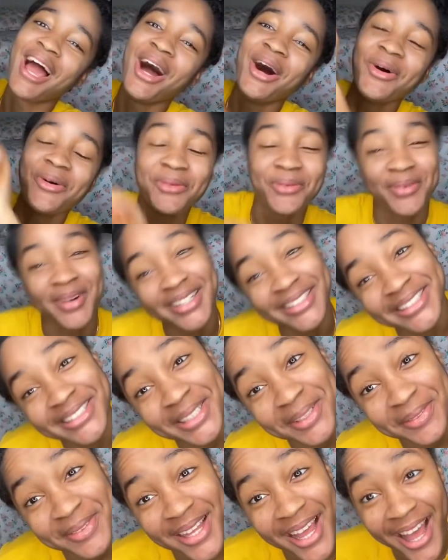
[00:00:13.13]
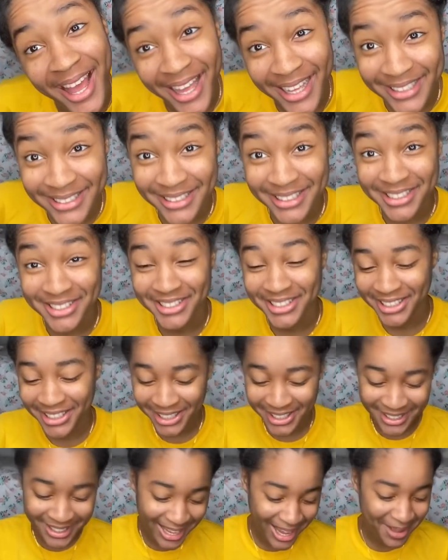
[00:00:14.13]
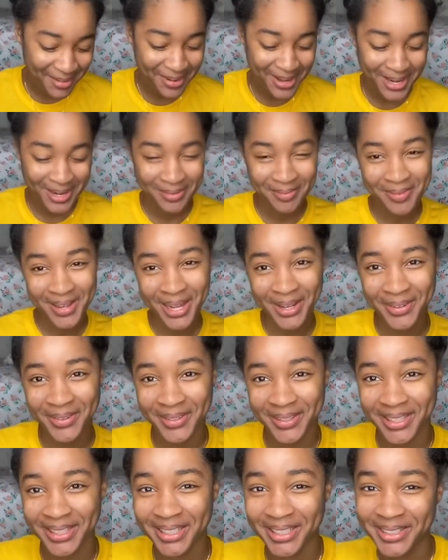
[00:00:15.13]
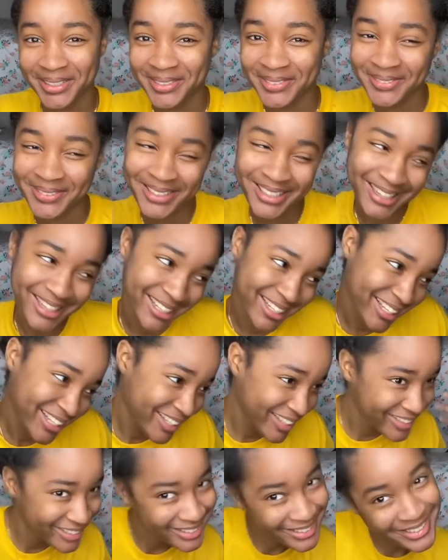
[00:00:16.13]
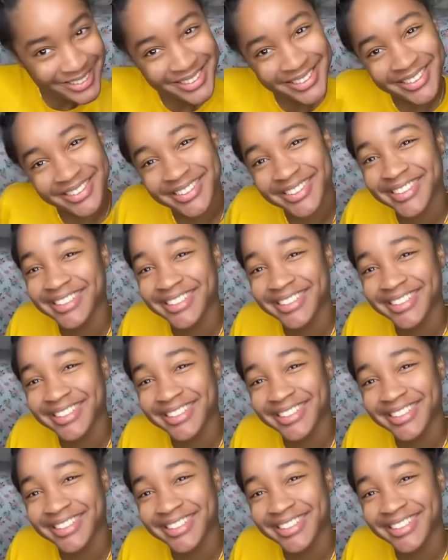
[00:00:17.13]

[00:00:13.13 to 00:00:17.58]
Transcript: What's up guys, it's your girl Kevin and I'm back with another video.